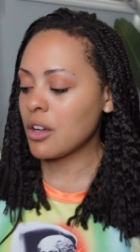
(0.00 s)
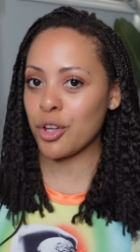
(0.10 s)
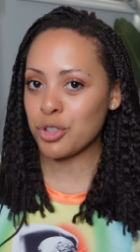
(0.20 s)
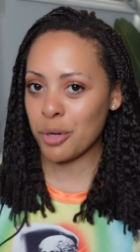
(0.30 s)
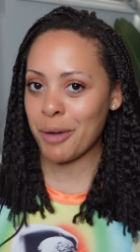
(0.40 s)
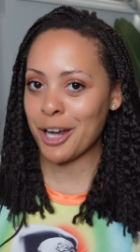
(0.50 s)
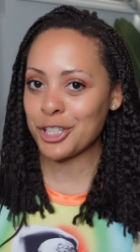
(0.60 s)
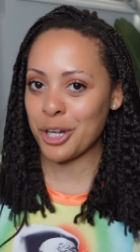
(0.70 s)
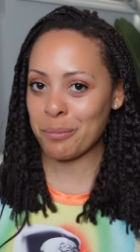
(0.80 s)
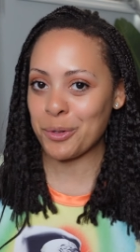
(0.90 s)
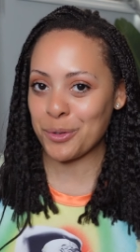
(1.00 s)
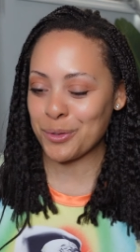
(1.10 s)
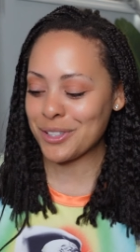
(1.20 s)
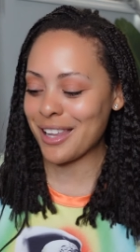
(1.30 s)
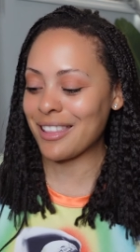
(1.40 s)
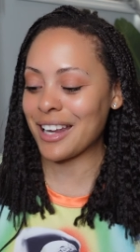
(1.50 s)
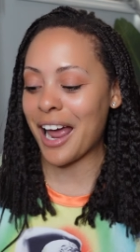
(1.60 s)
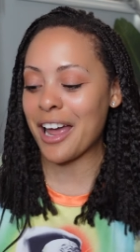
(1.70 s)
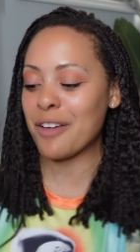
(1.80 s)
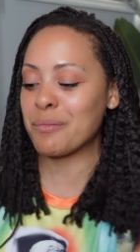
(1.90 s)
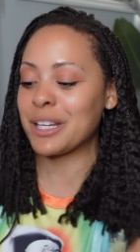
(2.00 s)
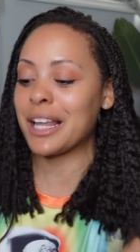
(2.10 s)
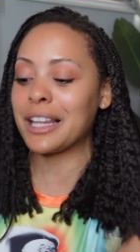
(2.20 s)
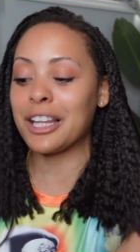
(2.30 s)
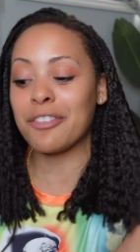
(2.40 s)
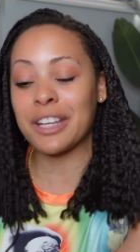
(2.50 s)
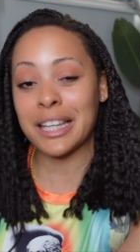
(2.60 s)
Those are my shampoos that I have been loving